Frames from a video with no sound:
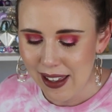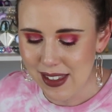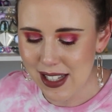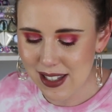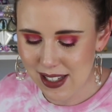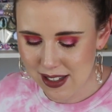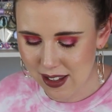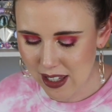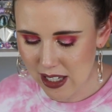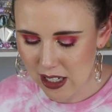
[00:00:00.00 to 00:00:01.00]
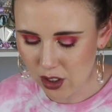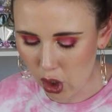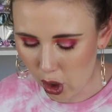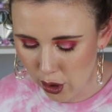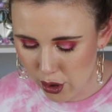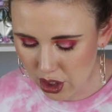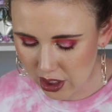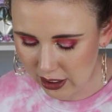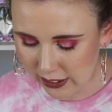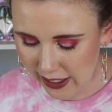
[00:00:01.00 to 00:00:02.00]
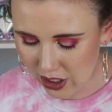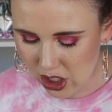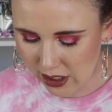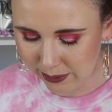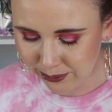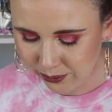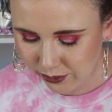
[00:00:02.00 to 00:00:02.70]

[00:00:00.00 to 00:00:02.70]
This is the Coach Collection,